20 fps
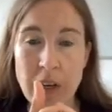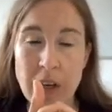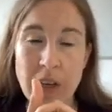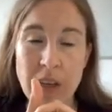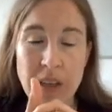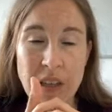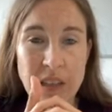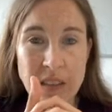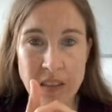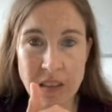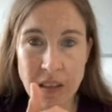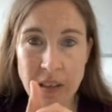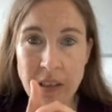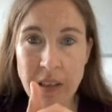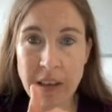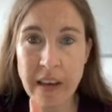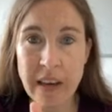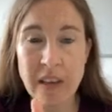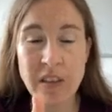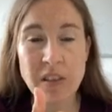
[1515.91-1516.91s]
it's going to
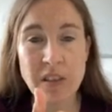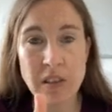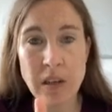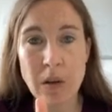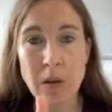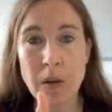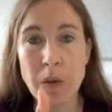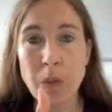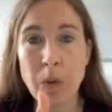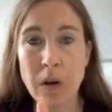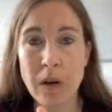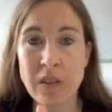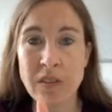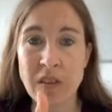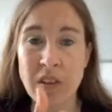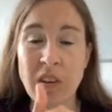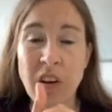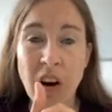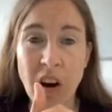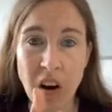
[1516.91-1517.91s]
get slowly worse and
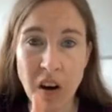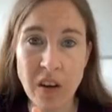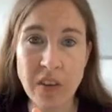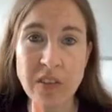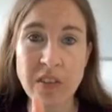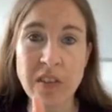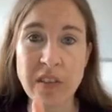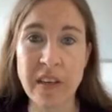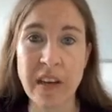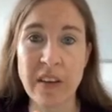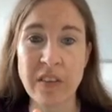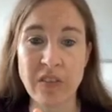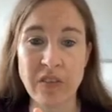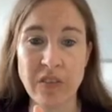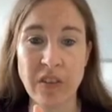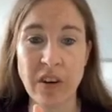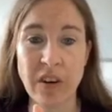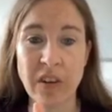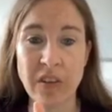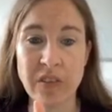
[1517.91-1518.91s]
harder to get
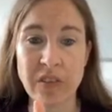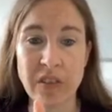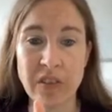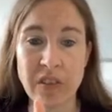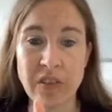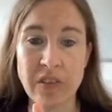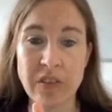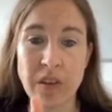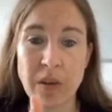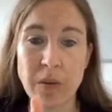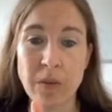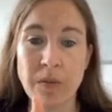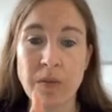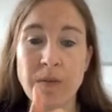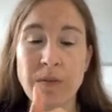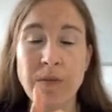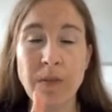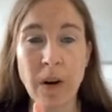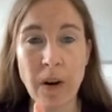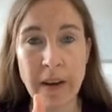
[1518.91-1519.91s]
started. So
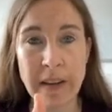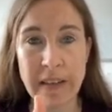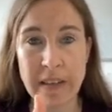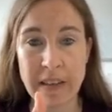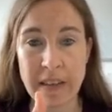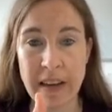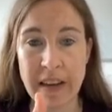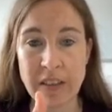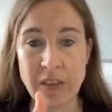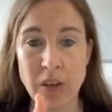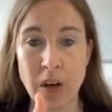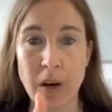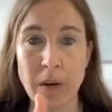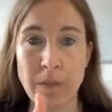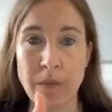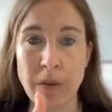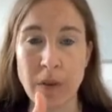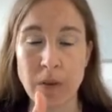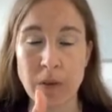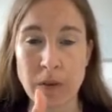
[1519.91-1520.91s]
find that time for
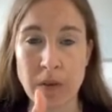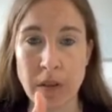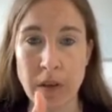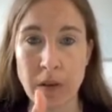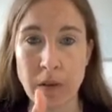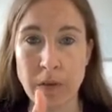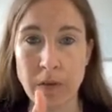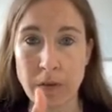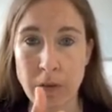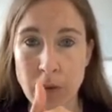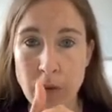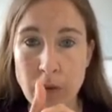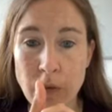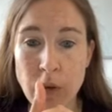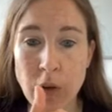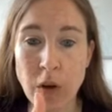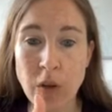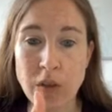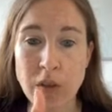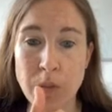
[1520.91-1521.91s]
yourself. You've
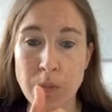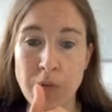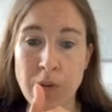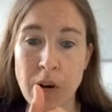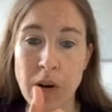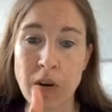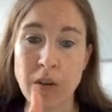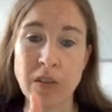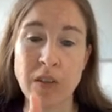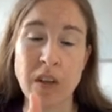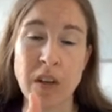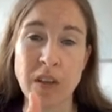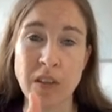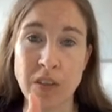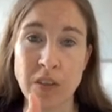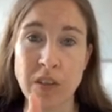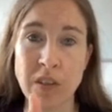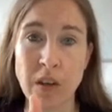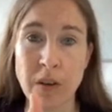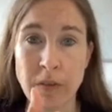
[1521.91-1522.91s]
got to prioritise
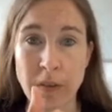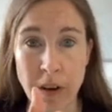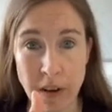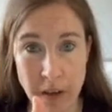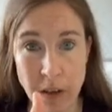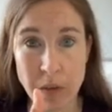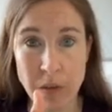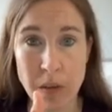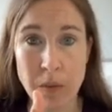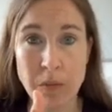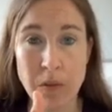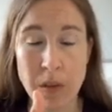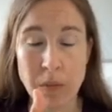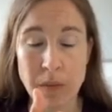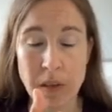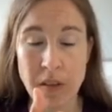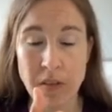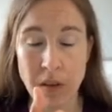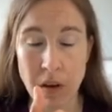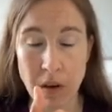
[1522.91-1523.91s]
yourself. And I know sometimes
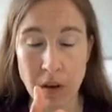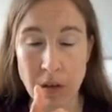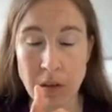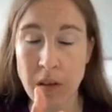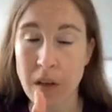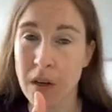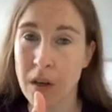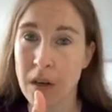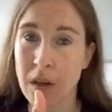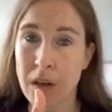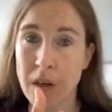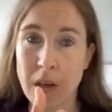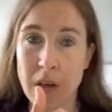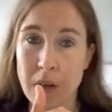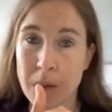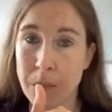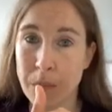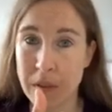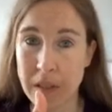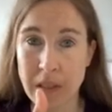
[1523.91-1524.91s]
that's hard,
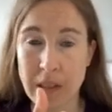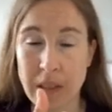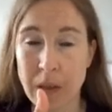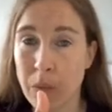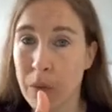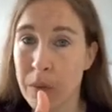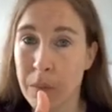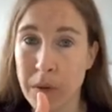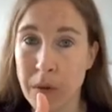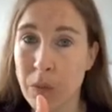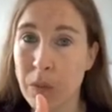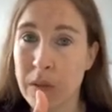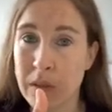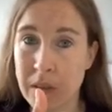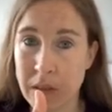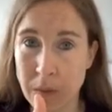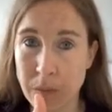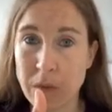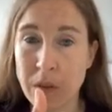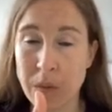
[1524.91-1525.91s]
particularly women. We
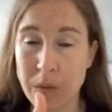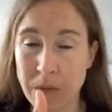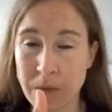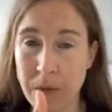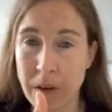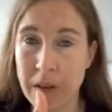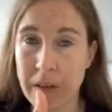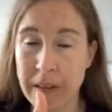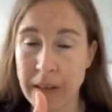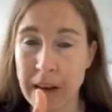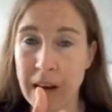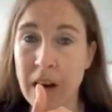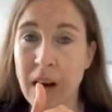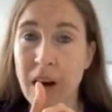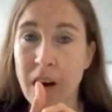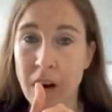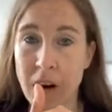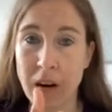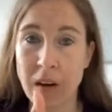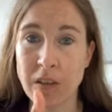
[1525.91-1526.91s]
sometimes find that
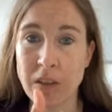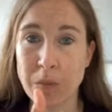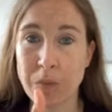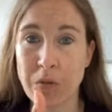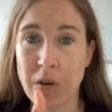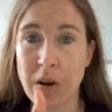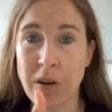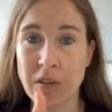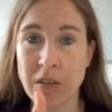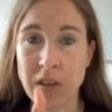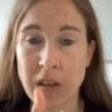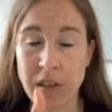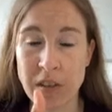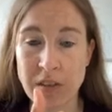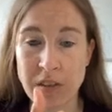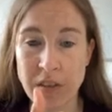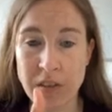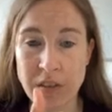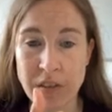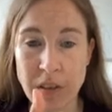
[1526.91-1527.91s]
hard to prioritise
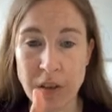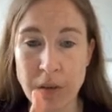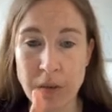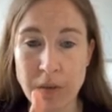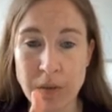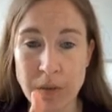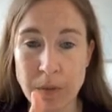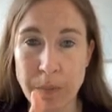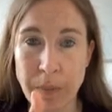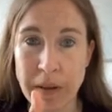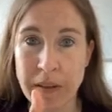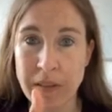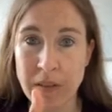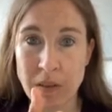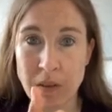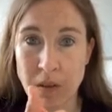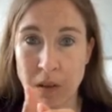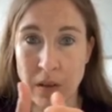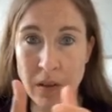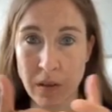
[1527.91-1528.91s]
ourselves depending on
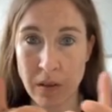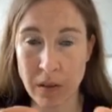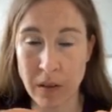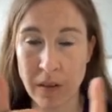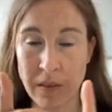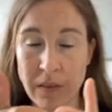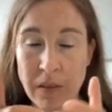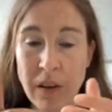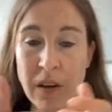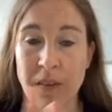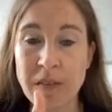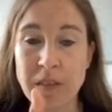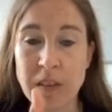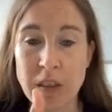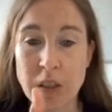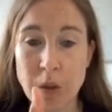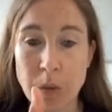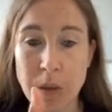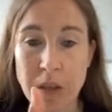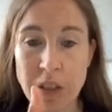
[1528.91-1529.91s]
our kind of life
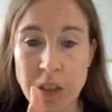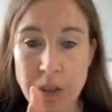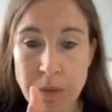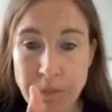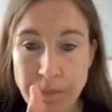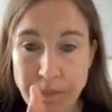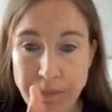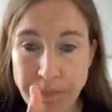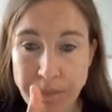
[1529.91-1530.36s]
situation.